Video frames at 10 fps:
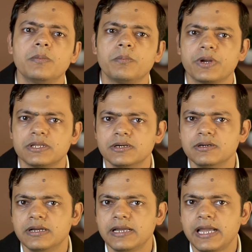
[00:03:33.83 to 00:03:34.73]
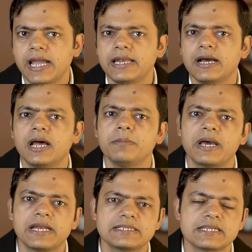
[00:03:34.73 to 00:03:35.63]
brother, and
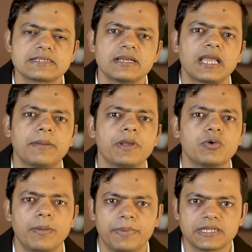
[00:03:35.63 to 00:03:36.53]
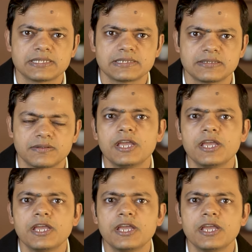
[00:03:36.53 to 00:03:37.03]
unmarried sister can be co-applicants.